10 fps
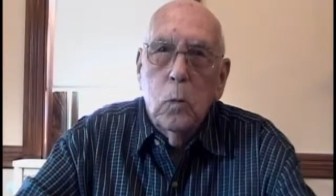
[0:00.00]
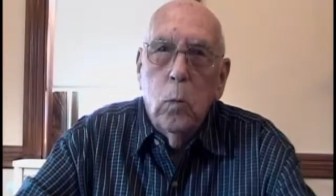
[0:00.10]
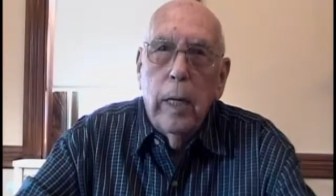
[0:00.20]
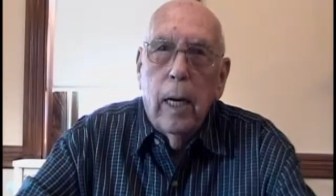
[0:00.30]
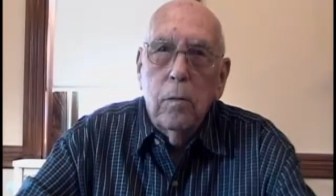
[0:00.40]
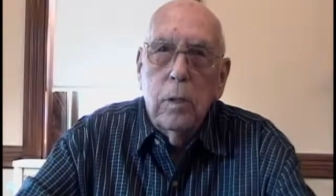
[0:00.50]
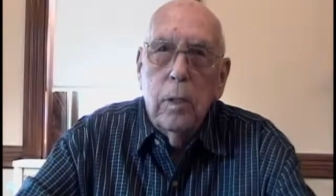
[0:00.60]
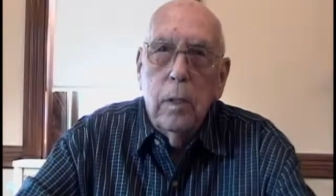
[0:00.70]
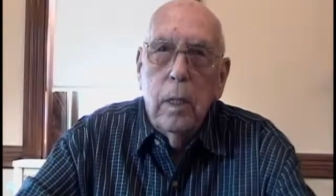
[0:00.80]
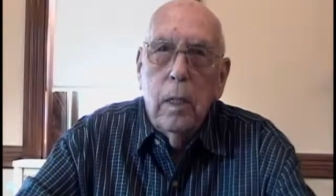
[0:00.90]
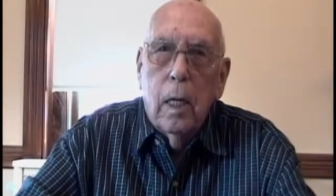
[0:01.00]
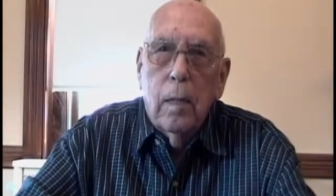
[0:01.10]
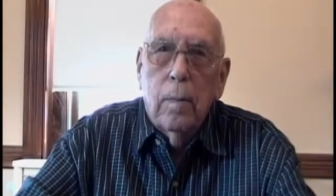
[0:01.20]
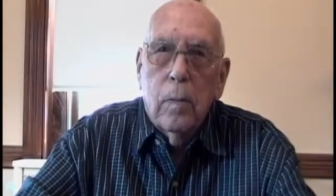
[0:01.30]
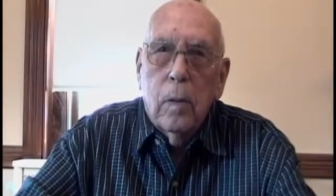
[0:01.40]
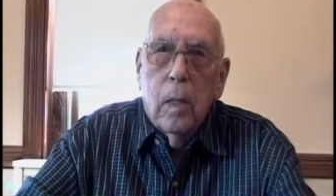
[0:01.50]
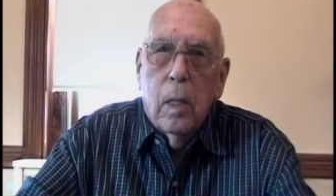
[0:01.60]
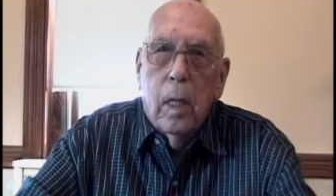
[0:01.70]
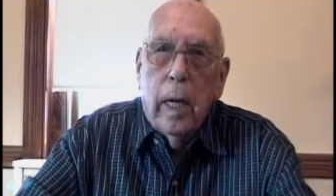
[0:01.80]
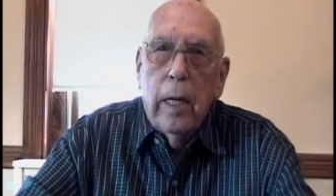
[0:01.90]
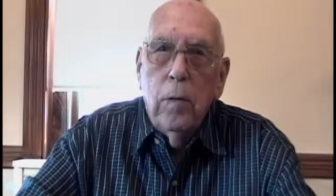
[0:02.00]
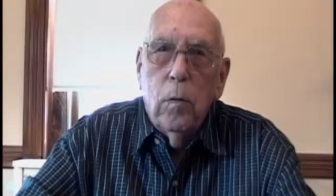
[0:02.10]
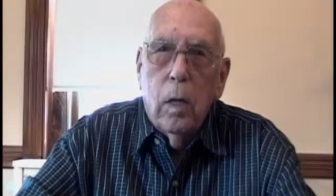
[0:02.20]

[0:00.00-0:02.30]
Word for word: went out to the annual